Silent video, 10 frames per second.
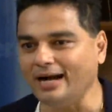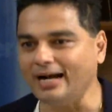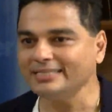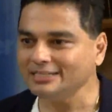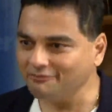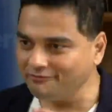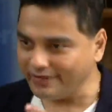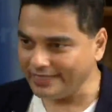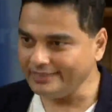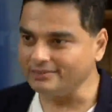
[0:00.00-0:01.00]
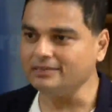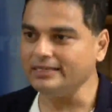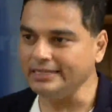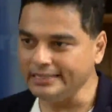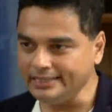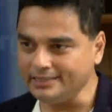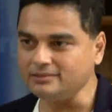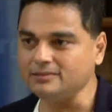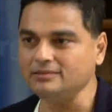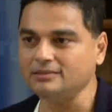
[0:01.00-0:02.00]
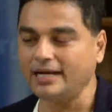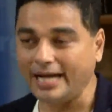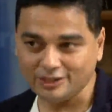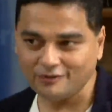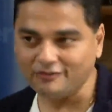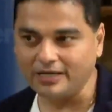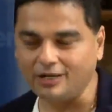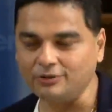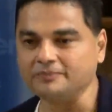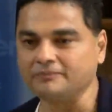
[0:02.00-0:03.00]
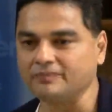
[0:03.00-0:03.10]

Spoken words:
I think the failure in India as of now